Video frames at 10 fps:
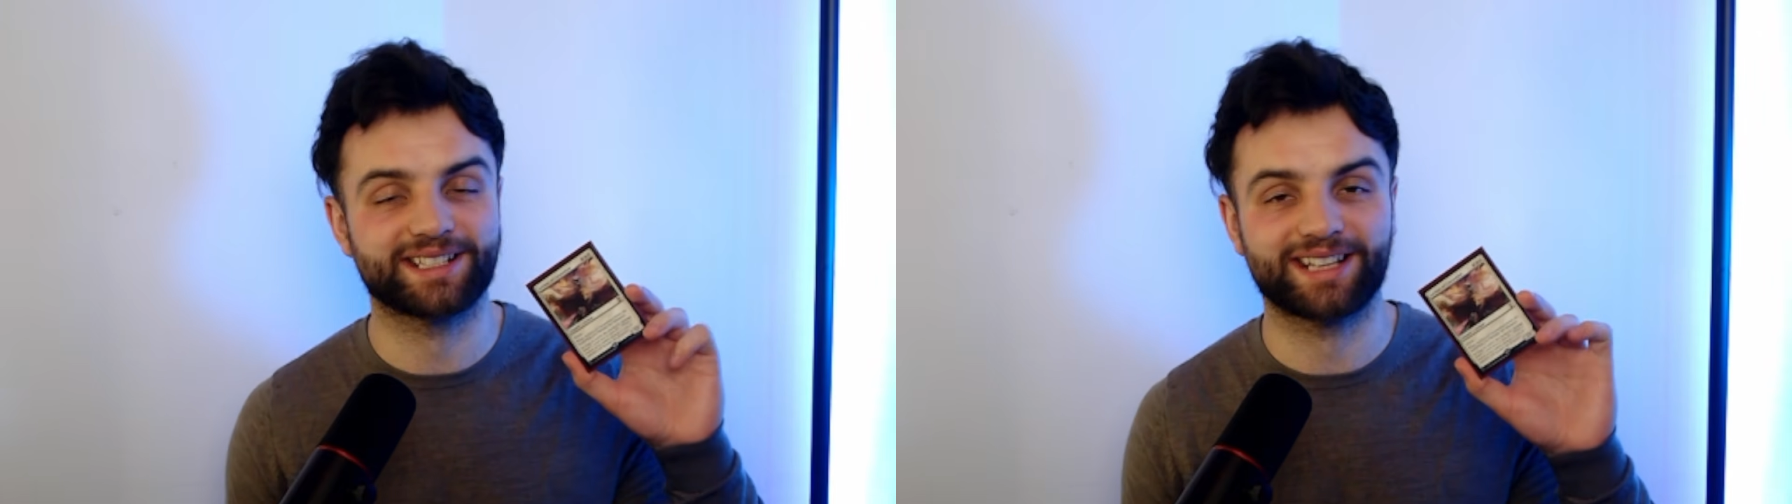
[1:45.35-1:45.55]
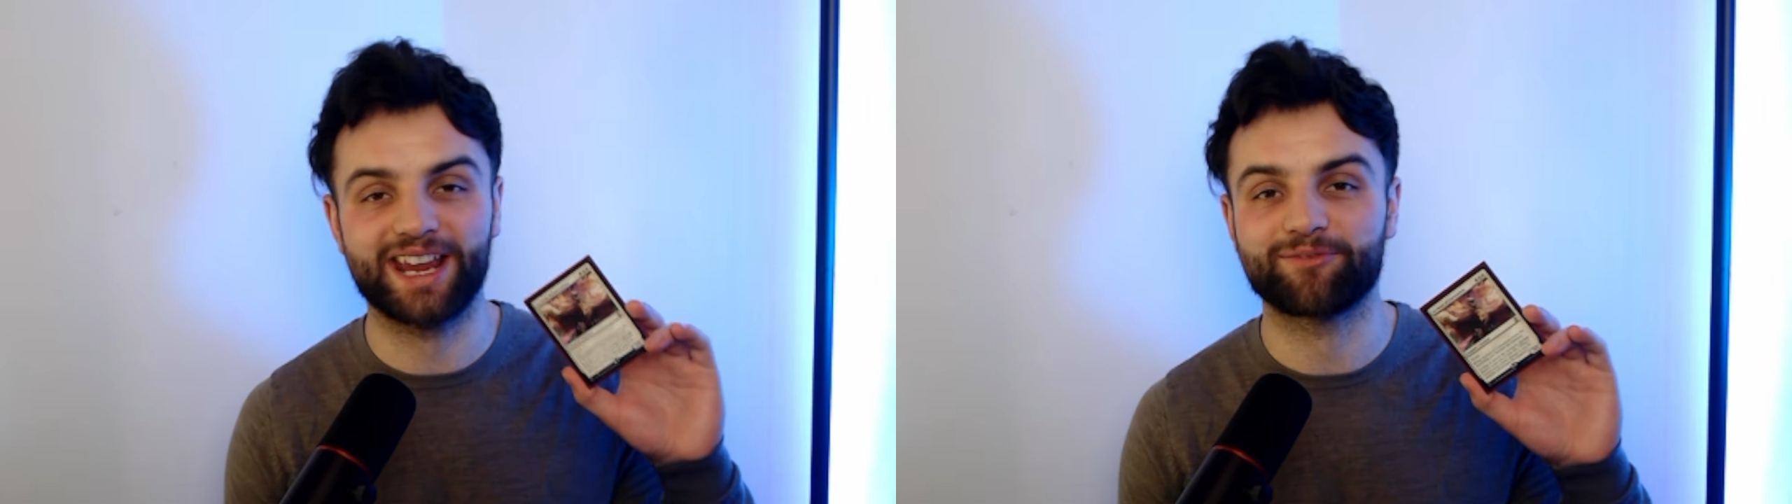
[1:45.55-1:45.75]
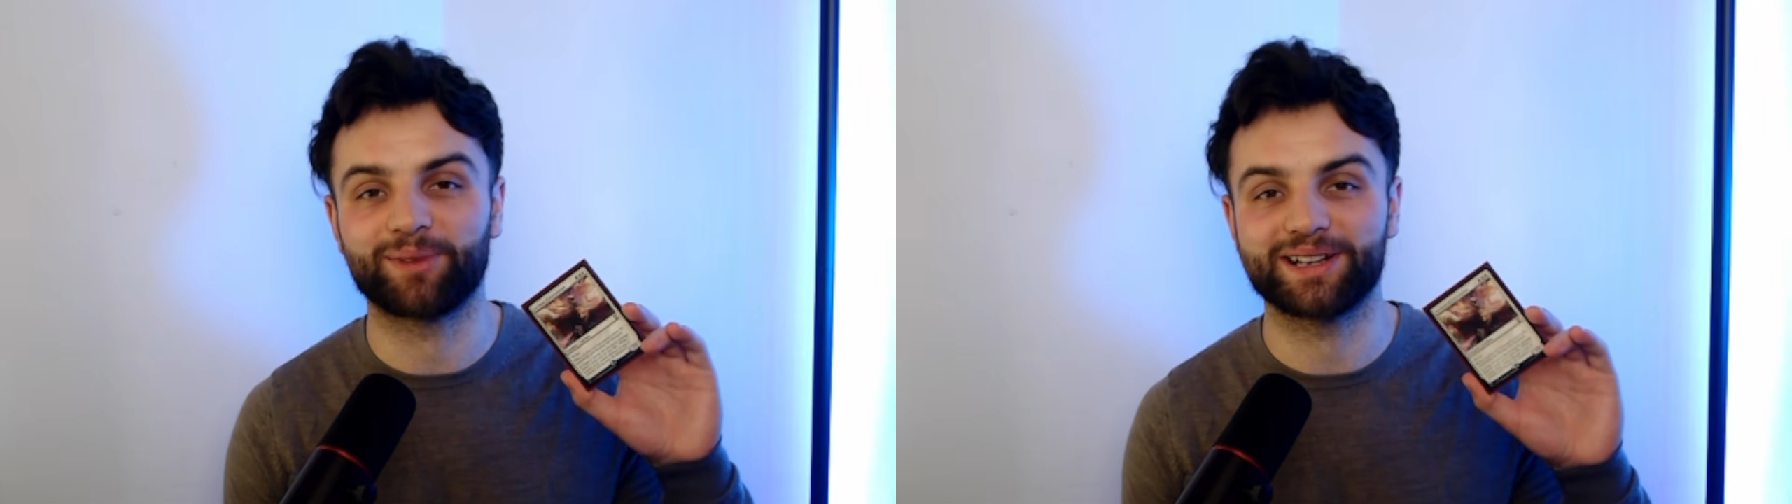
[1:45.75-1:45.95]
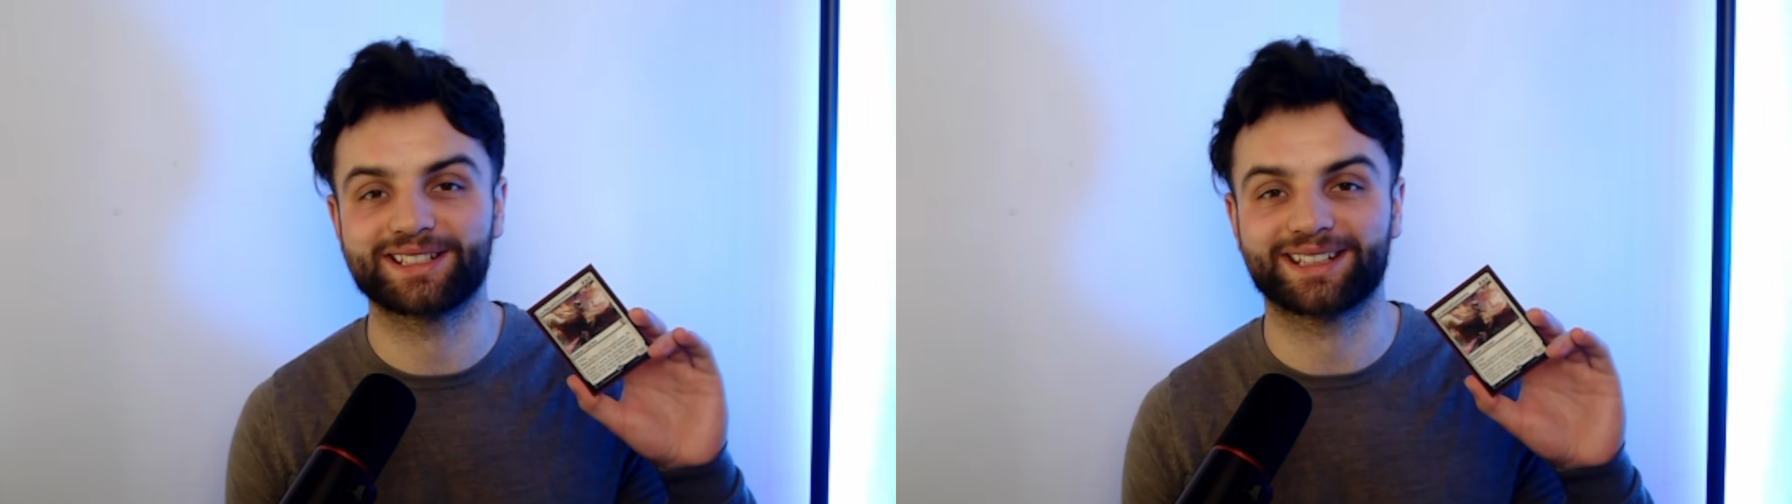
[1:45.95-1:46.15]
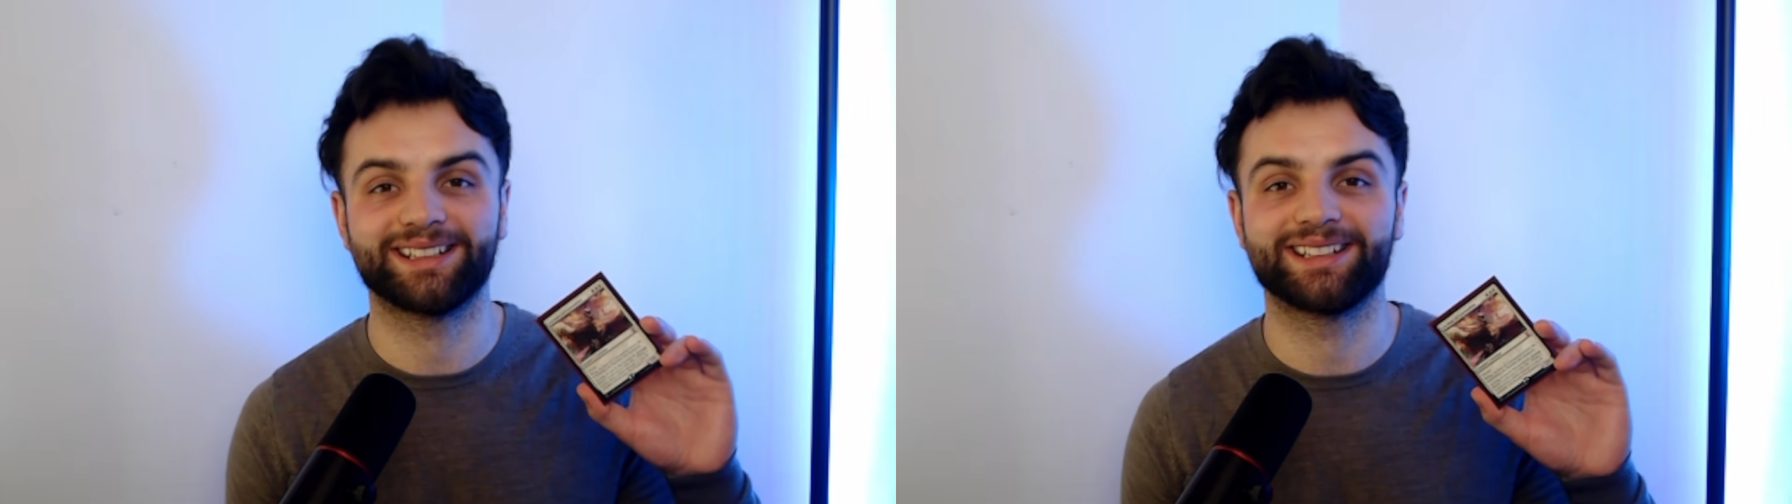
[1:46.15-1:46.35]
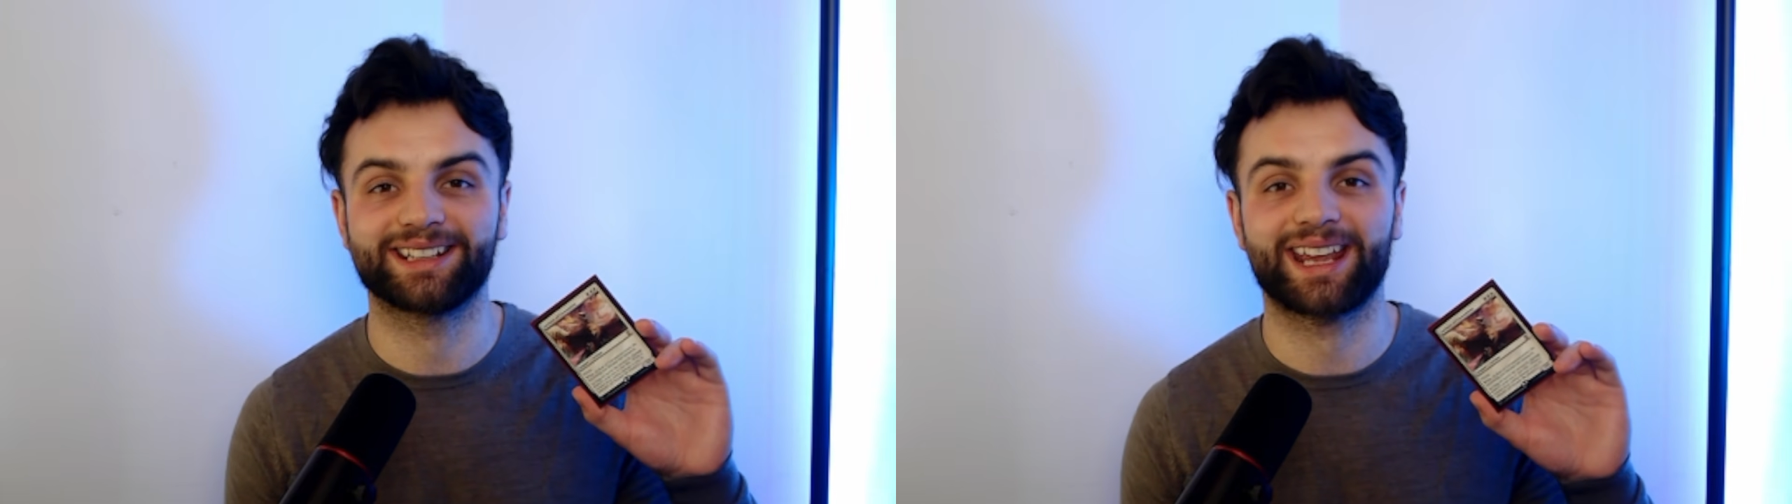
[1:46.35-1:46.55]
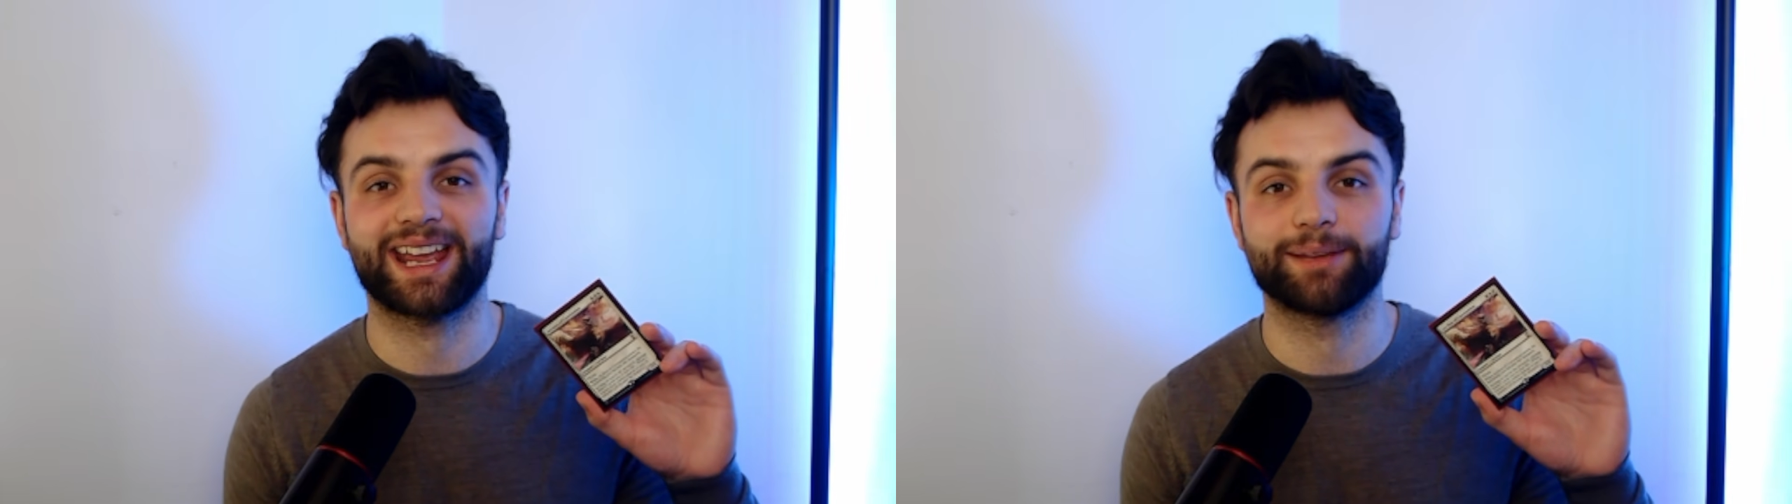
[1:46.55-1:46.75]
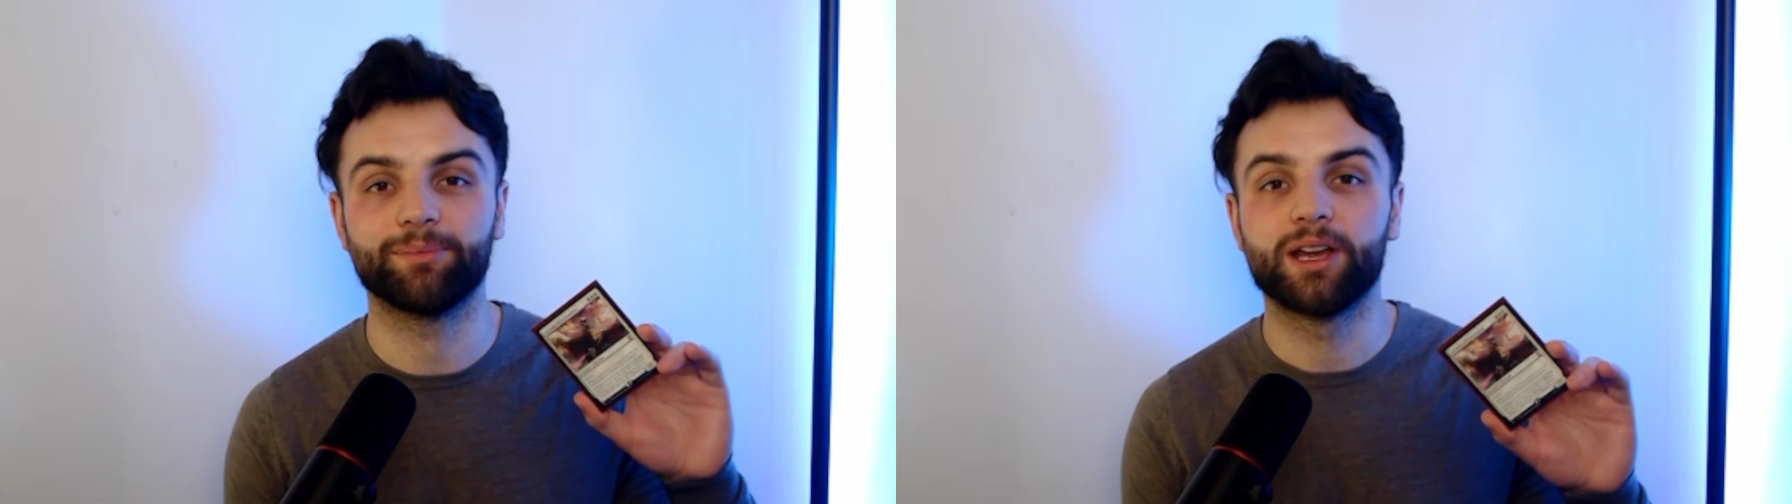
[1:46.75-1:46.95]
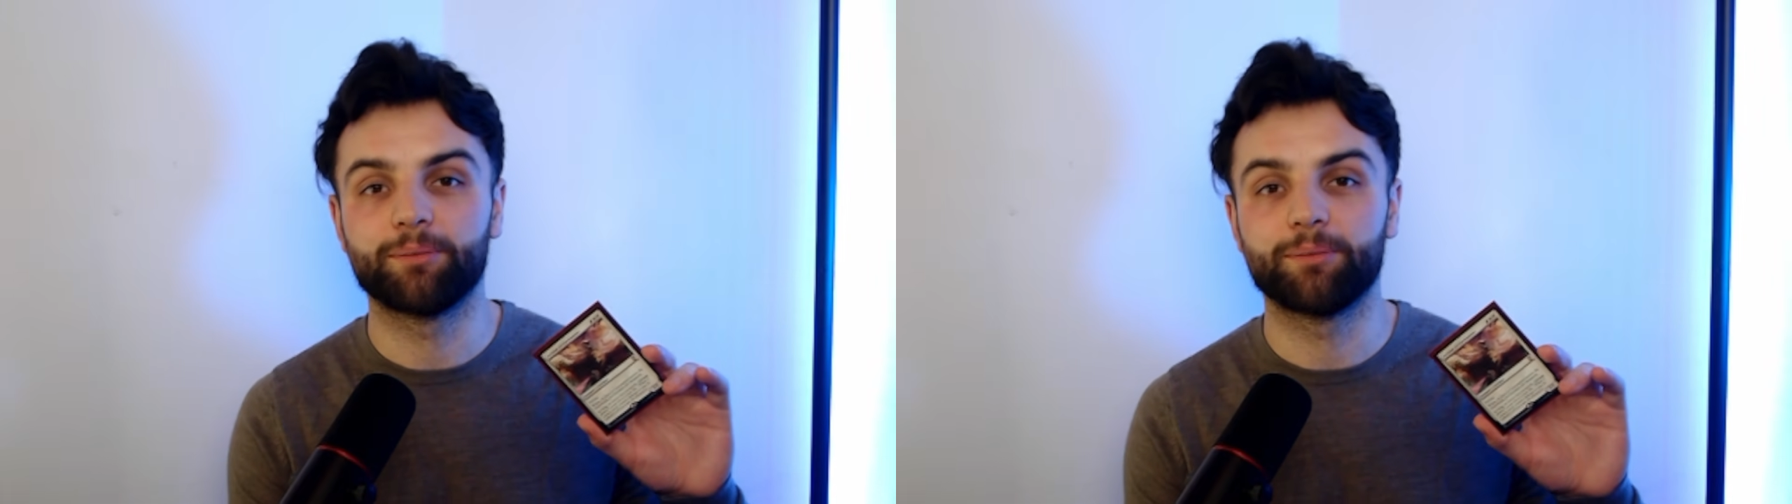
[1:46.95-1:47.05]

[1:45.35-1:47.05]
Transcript: saved my skin in the game,